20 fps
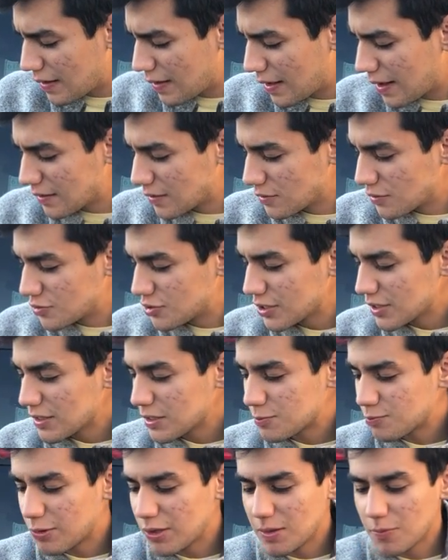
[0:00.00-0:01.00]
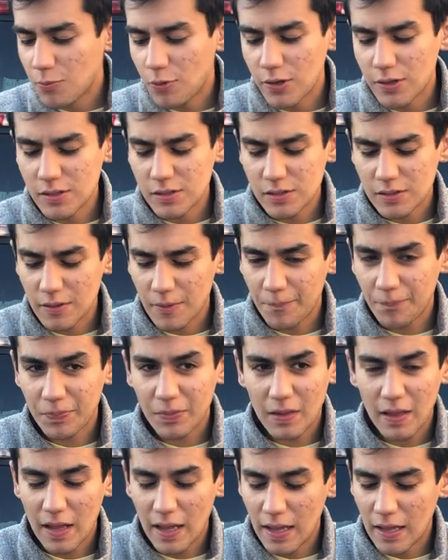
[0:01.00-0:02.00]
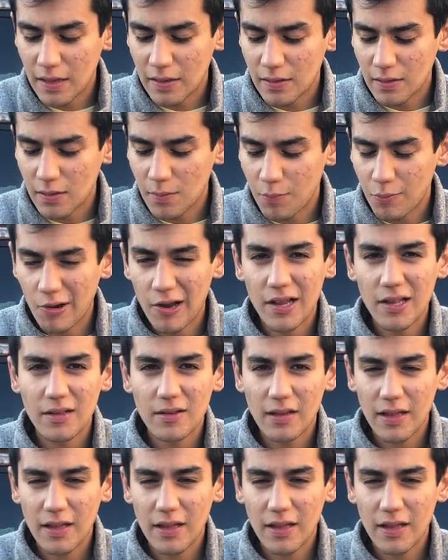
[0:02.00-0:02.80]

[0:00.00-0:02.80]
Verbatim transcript: And then the chicken's pretty moist. And the bread,